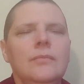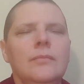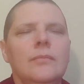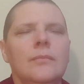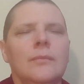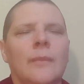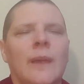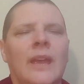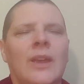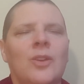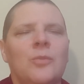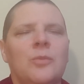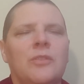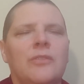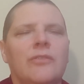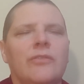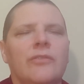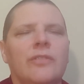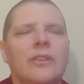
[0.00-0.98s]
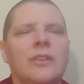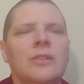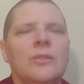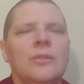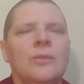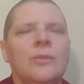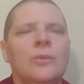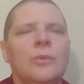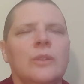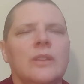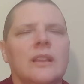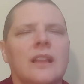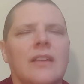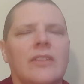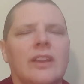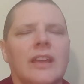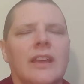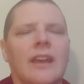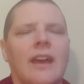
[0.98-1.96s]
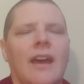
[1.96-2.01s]
May you be filled with
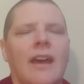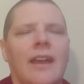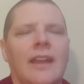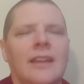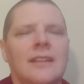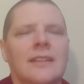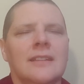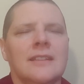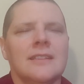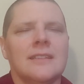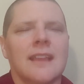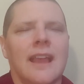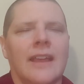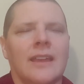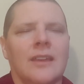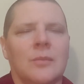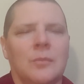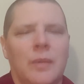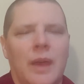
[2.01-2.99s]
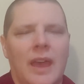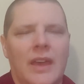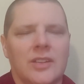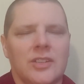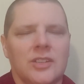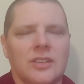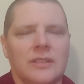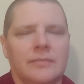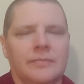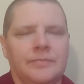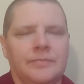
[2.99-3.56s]
loving kindness and compassion.